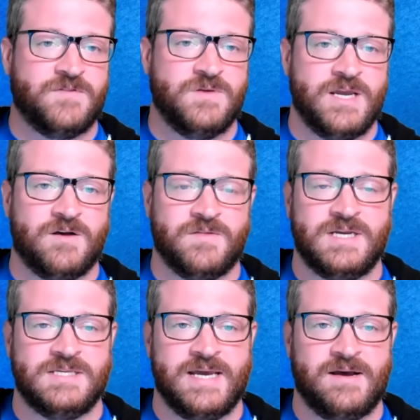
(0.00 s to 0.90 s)
you need, all the
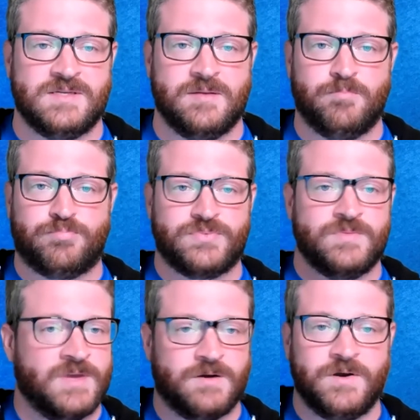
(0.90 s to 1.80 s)
details, and
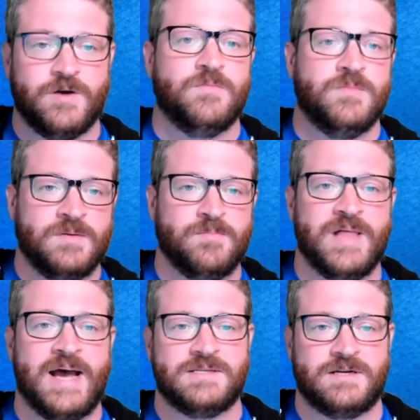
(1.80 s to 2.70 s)
it'll go
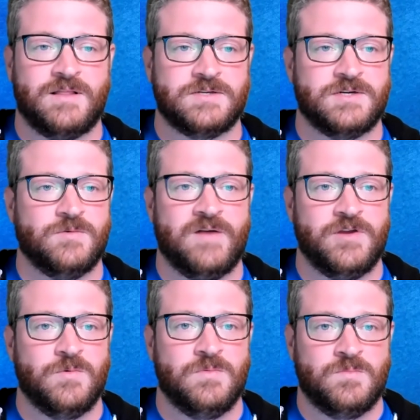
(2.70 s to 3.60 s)
blast a cluster wherever
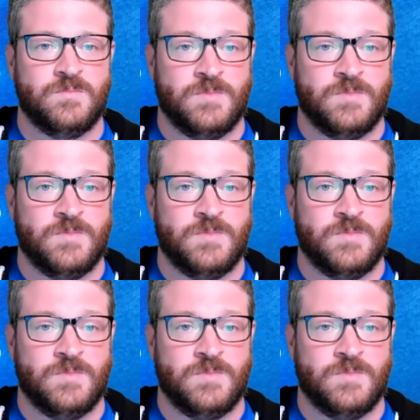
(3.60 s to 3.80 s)
you,